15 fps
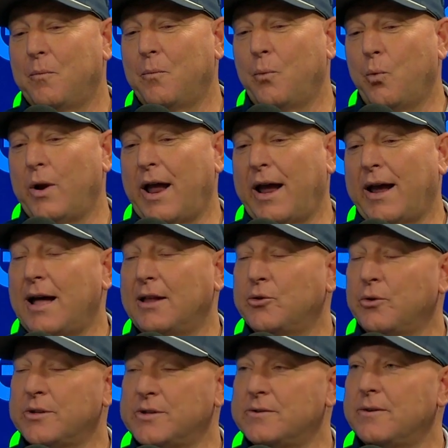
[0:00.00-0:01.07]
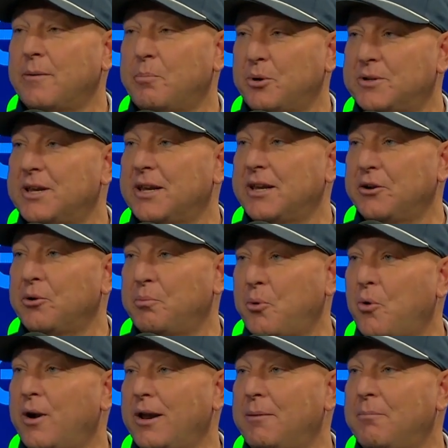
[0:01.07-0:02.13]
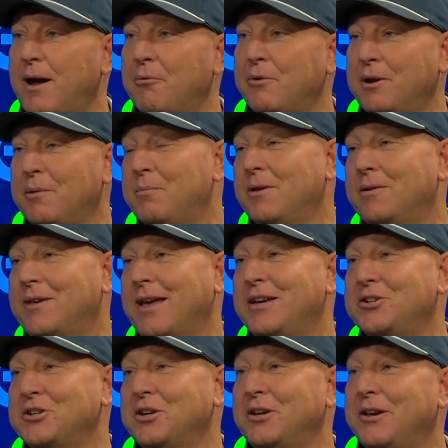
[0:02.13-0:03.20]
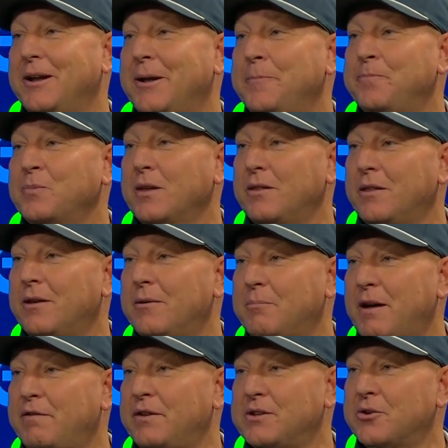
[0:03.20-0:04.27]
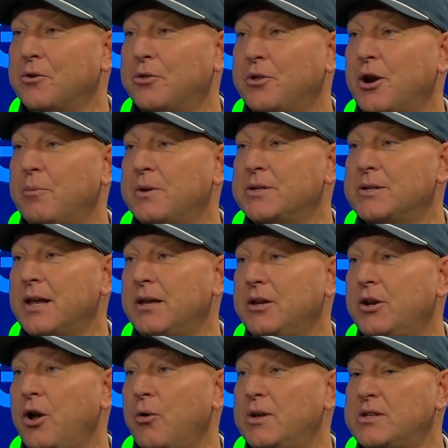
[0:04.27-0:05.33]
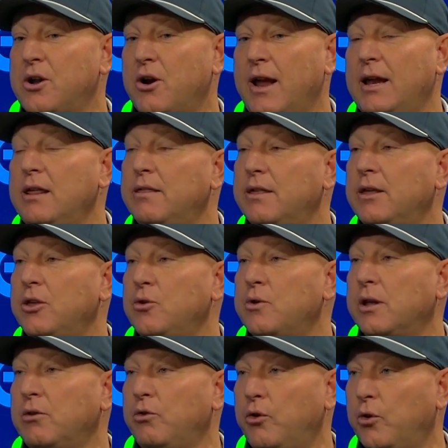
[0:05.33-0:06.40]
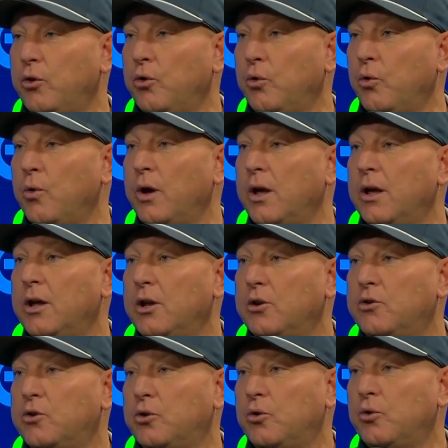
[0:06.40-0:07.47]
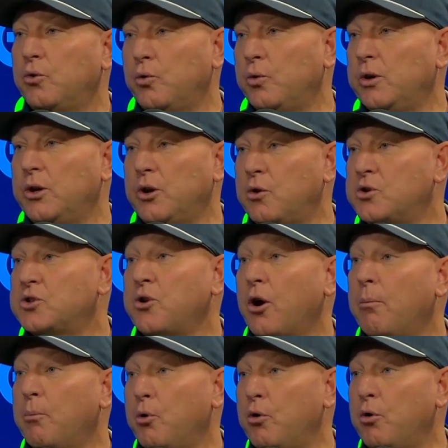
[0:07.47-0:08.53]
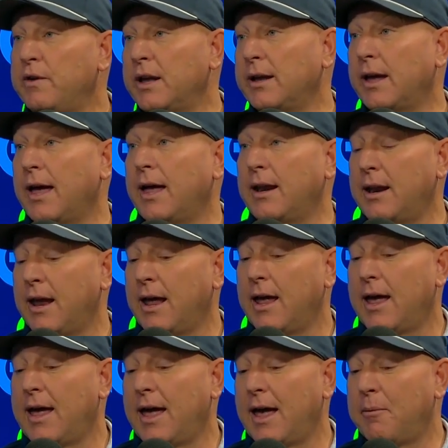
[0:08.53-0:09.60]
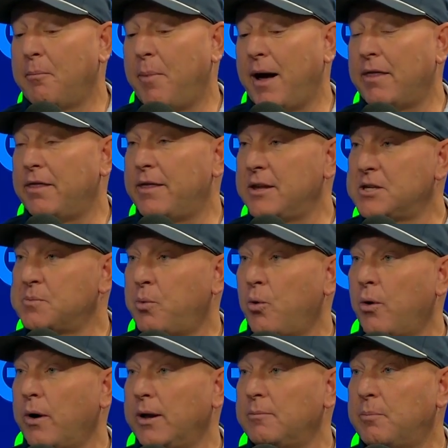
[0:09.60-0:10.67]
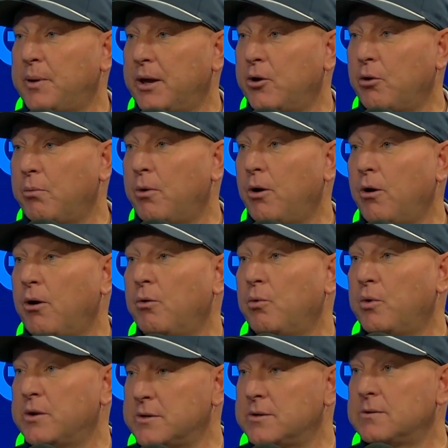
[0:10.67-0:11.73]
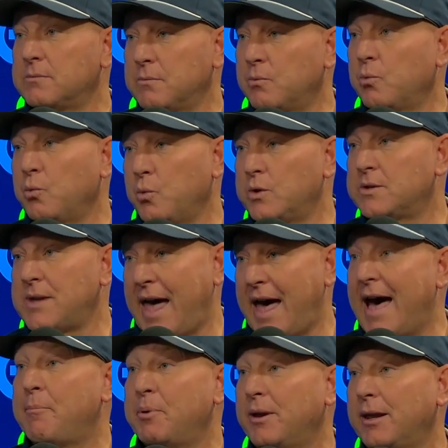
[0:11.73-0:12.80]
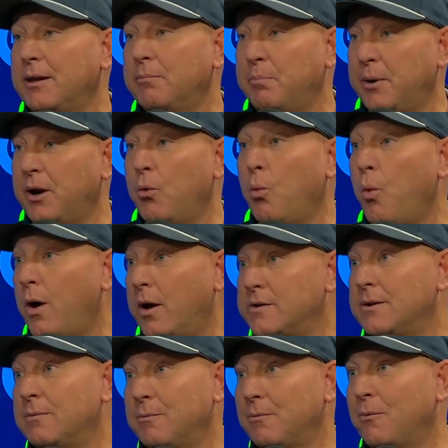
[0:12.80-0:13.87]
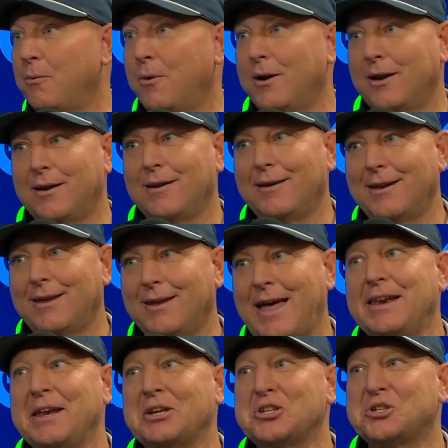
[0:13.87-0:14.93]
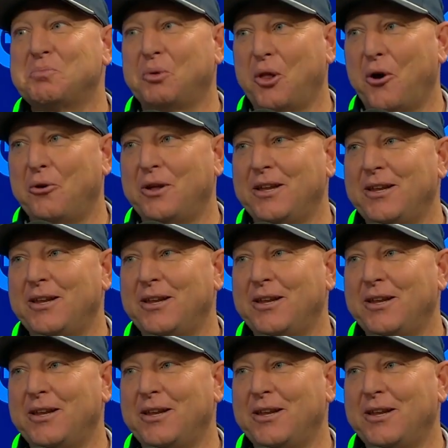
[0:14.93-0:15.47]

when I got to a particular point in my rehabilitation, my physical therapist said, is there anything you can do to, start moving again? By this point, pickleball was happening, but it wasn't what it hadn't exploded